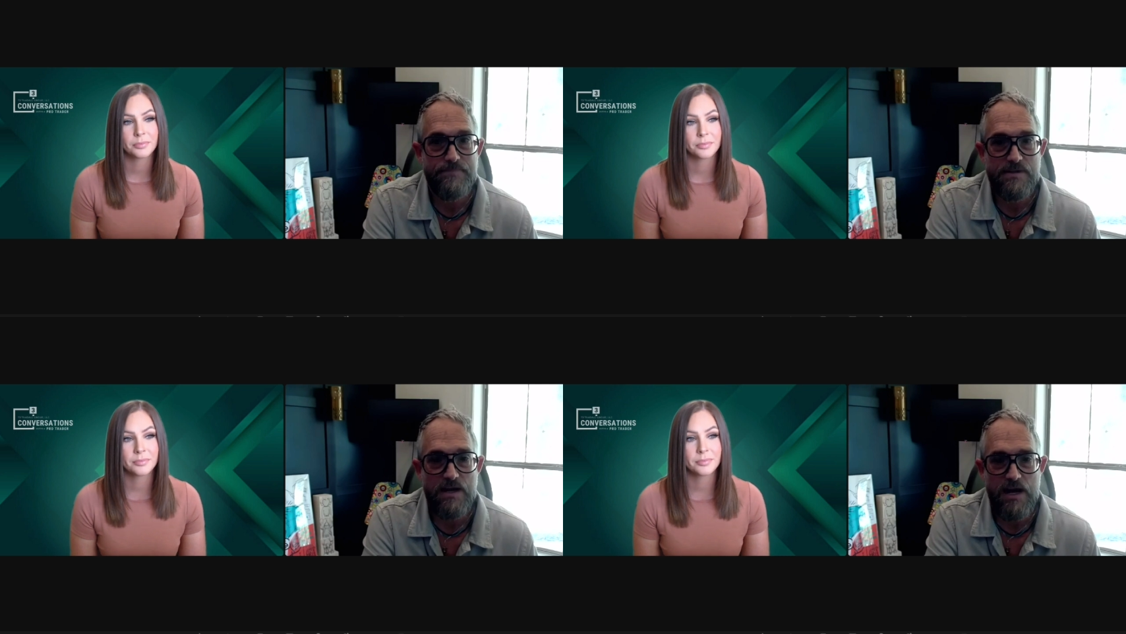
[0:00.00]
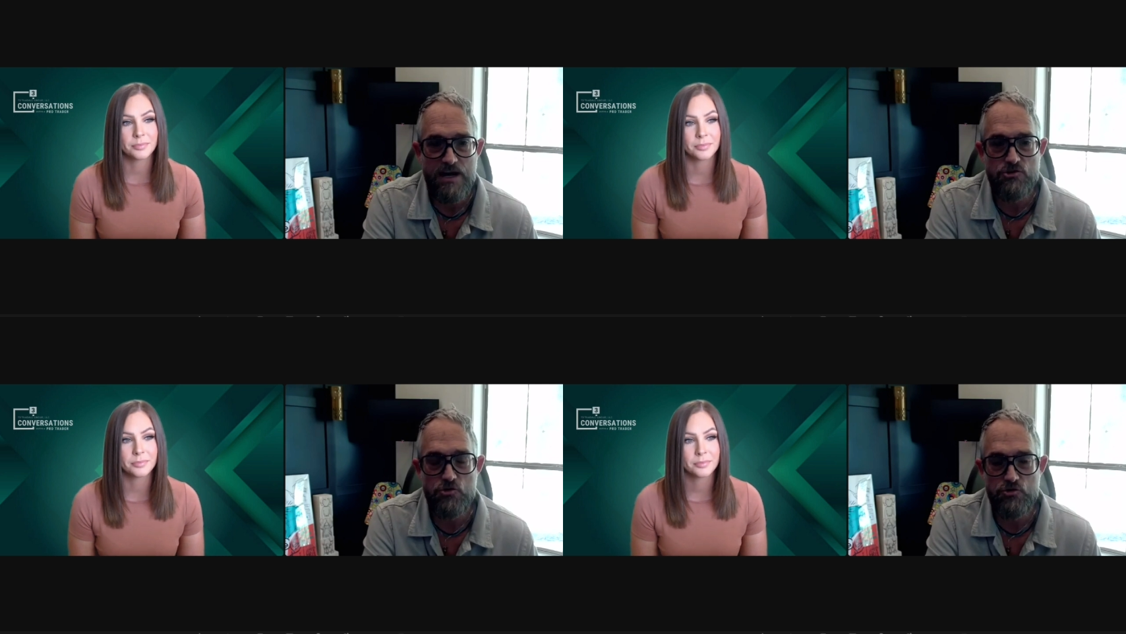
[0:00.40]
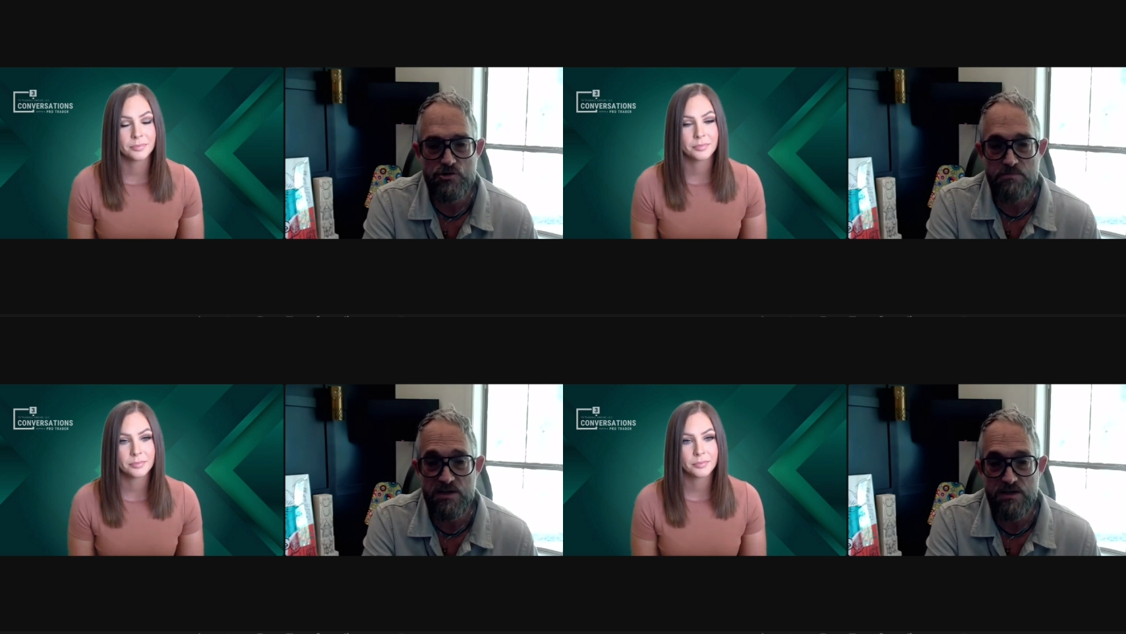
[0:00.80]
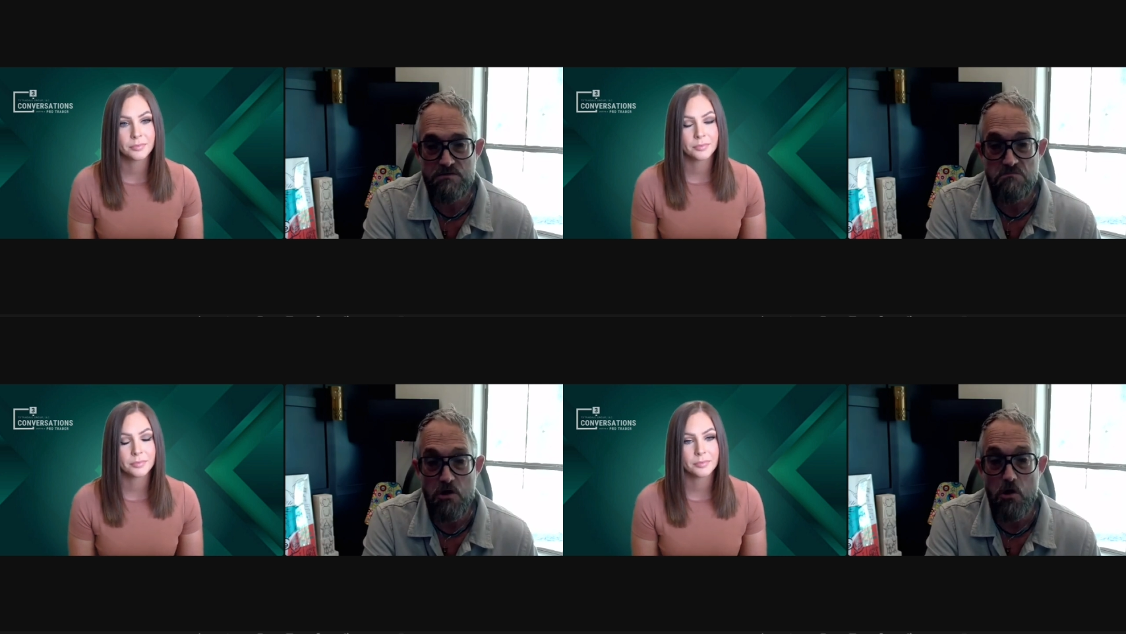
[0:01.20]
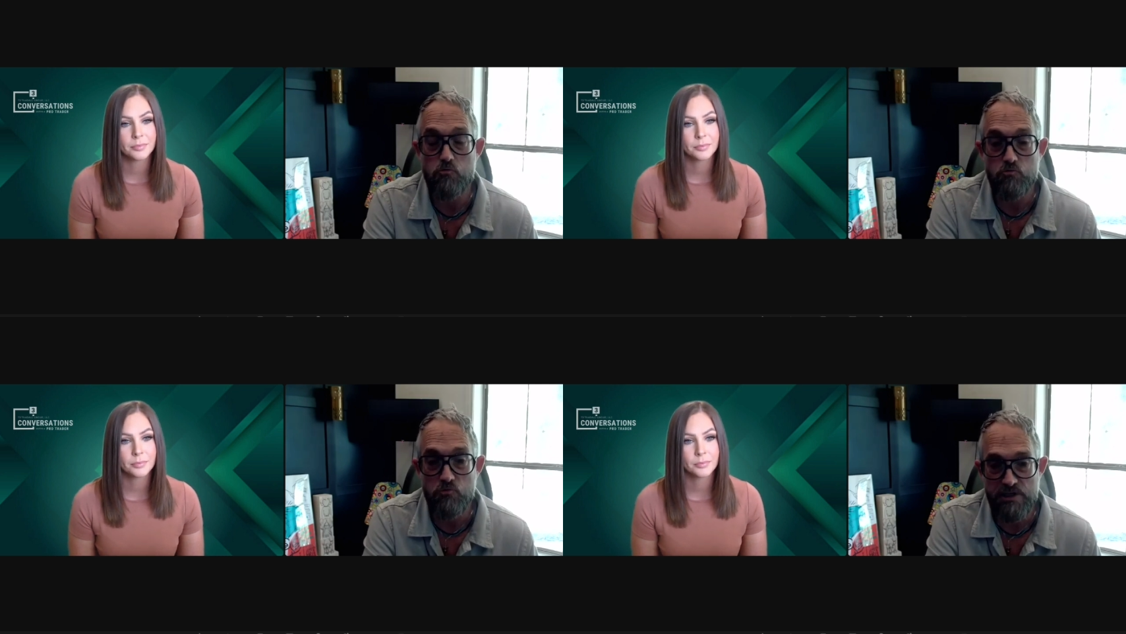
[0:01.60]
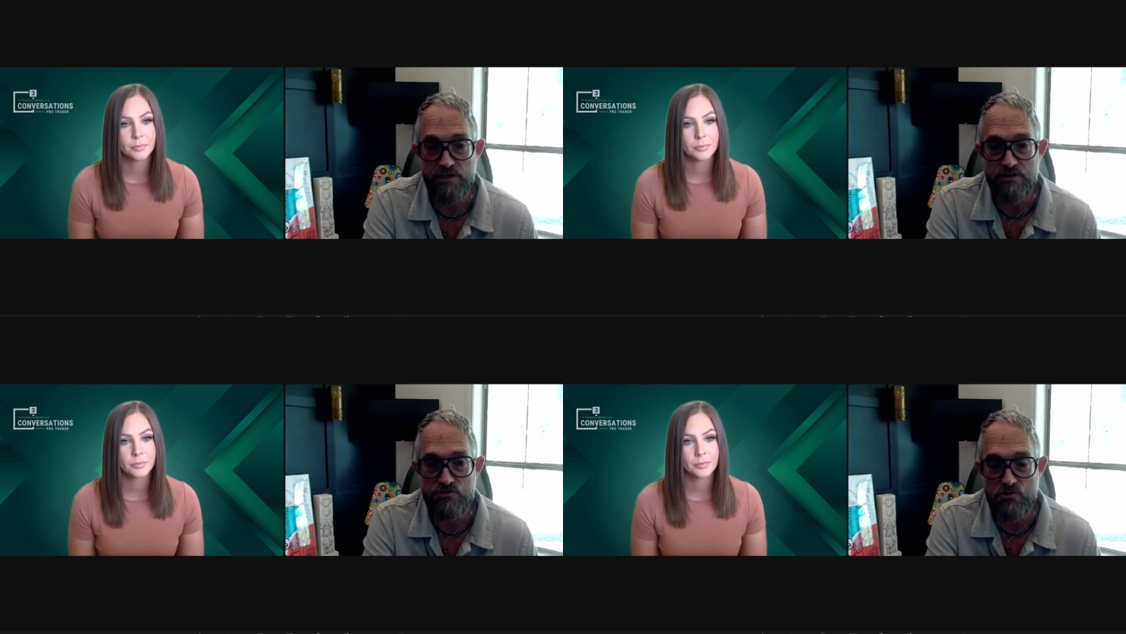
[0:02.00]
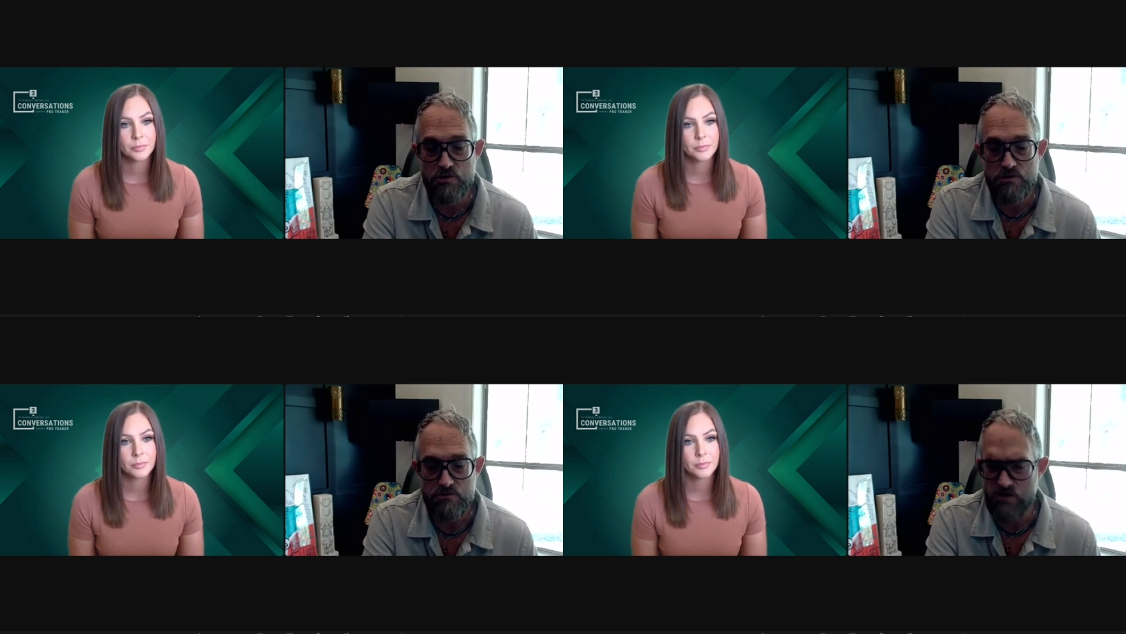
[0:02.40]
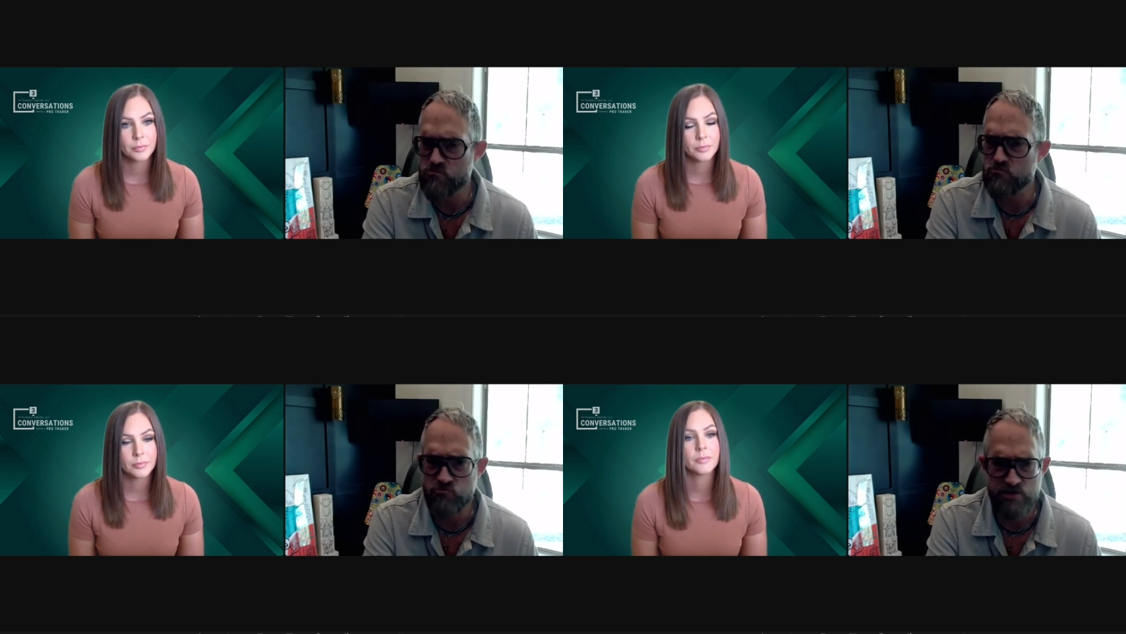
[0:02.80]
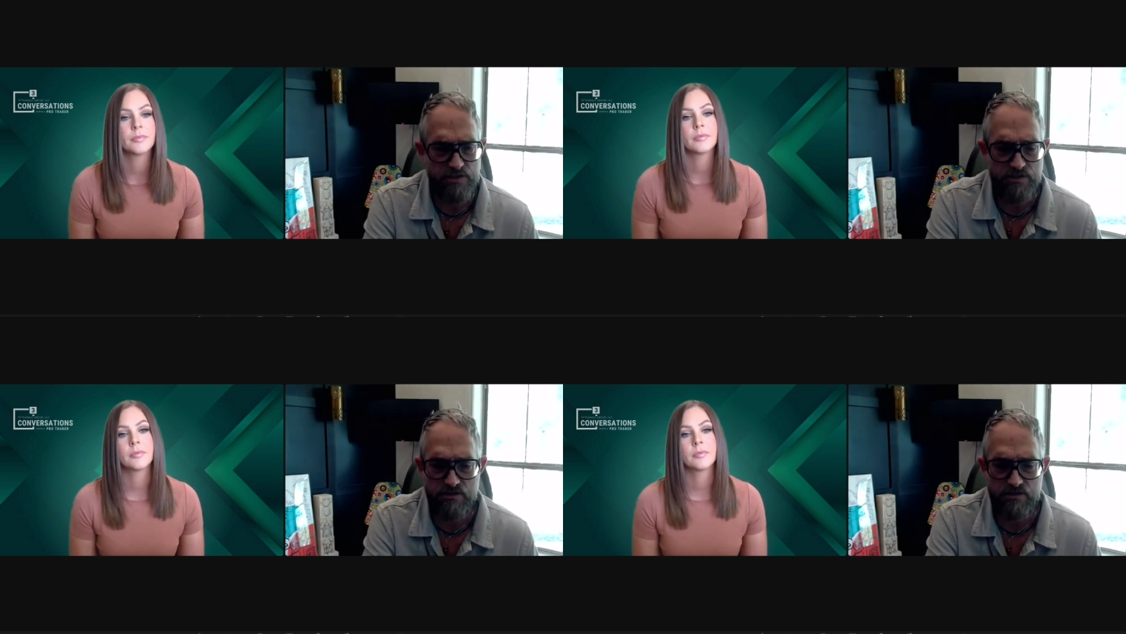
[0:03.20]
Speaker 1: I mm-hmm. used to be a really good short, really good.